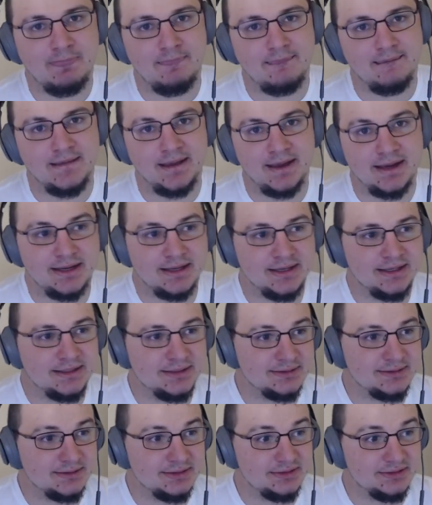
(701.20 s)
And
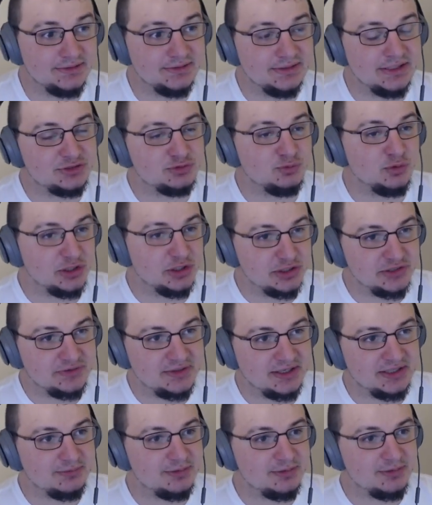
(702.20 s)
that's one good thing
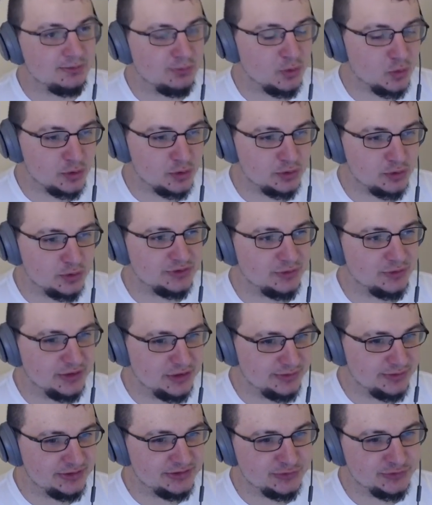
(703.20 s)
about the portal. It's going to help
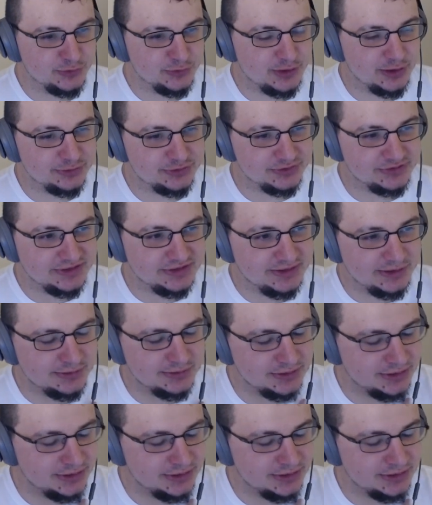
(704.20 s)
these new coaches out.